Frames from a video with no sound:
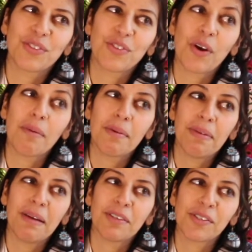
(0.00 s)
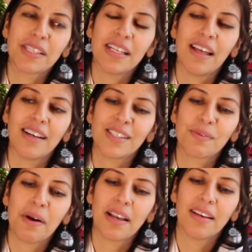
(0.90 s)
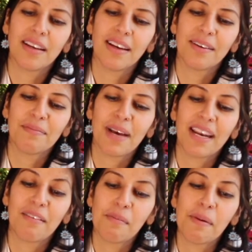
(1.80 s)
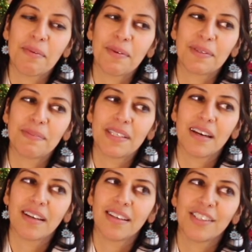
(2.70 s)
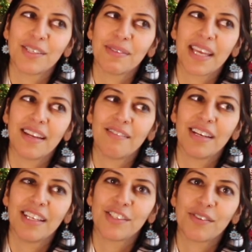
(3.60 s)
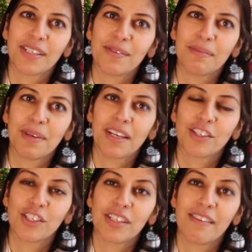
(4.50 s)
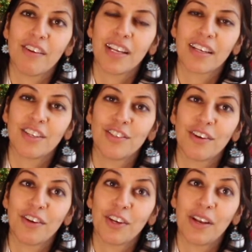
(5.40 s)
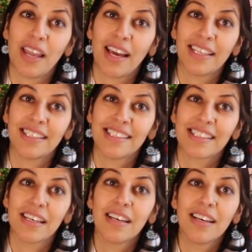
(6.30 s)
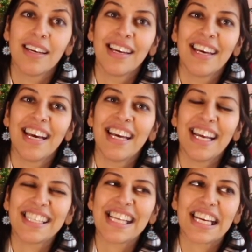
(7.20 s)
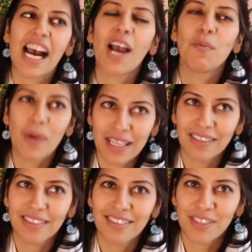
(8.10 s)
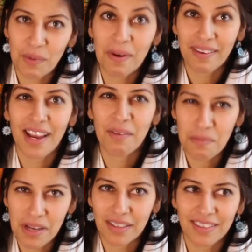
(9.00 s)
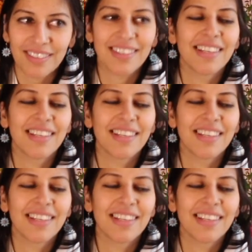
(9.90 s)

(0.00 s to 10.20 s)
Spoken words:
drama play, which was the last one, and I remember it was Madonna, and she was getting really stressed with me because she's like, "Radhika, you don't know your lines." And I was like, "I will, don't worry, I will."